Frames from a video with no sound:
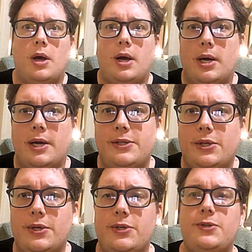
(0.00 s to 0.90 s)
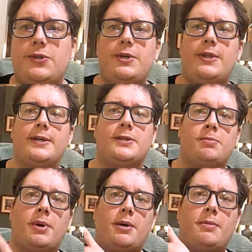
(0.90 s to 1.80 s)
As long as you see that
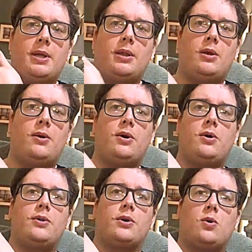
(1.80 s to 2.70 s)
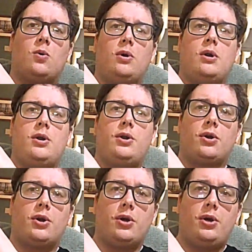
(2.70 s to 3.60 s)
Spider-Man logo in the corner,
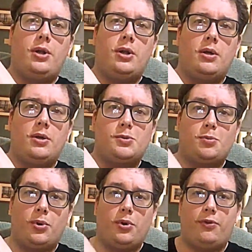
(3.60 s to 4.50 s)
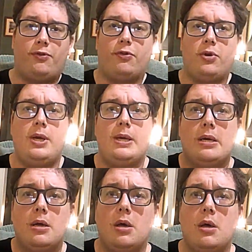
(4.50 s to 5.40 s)
you're good, spoiler
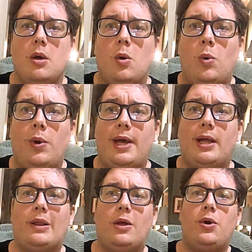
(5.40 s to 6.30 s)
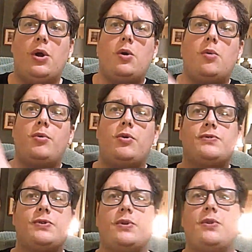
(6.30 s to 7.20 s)
free. When that logo
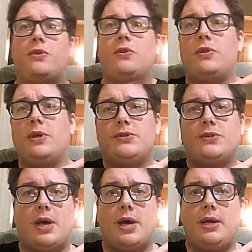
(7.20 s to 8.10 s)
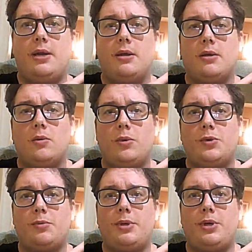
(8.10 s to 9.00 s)
moves to this side,
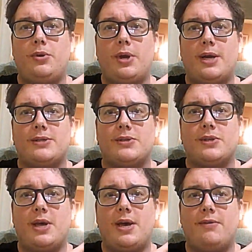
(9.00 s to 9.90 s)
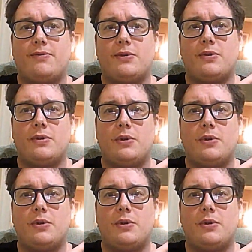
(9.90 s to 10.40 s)
which would be you guys' left,